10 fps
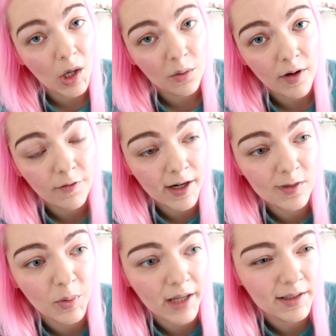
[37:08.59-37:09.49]
out with her
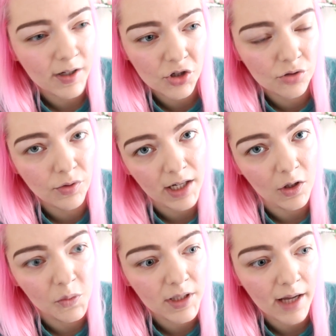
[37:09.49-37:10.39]
friends, bless her. She's really
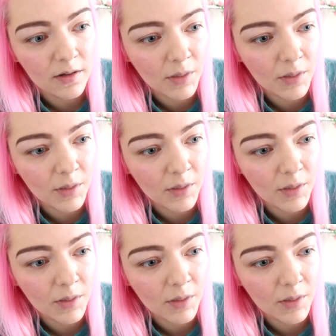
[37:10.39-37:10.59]
upset.